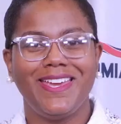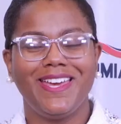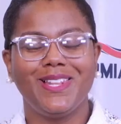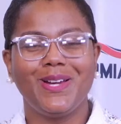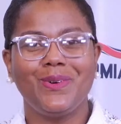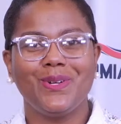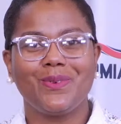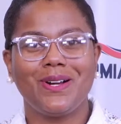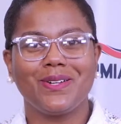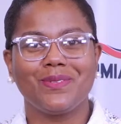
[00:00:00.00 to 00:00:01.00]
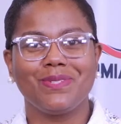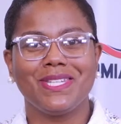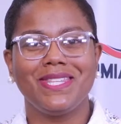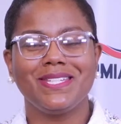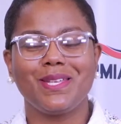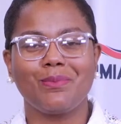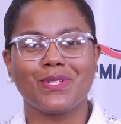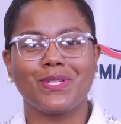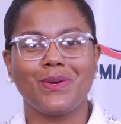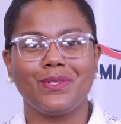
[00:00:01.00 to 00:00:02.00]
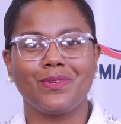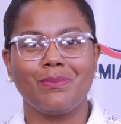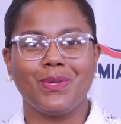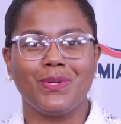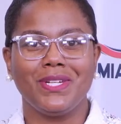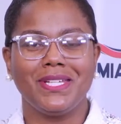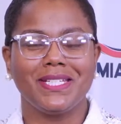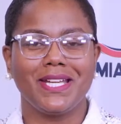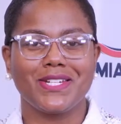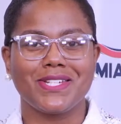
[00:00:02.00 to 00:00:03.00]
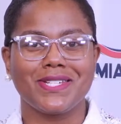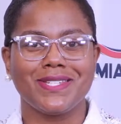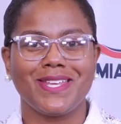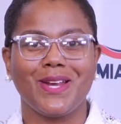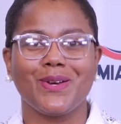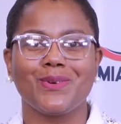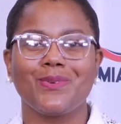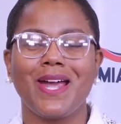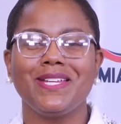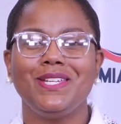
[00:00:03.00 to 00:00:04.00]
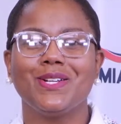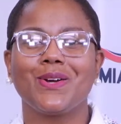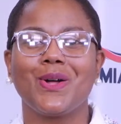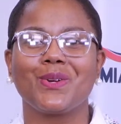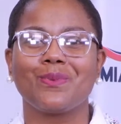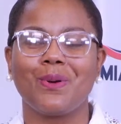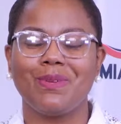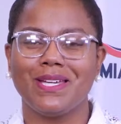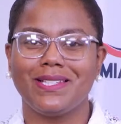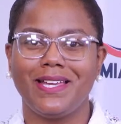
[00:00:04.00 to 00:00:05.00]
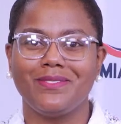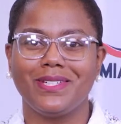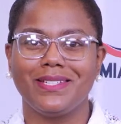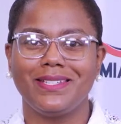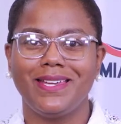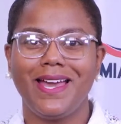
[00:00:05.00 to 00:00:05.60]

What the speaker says: Hello and welcome to this episode of Community Connections, airing right here on OROMIA11.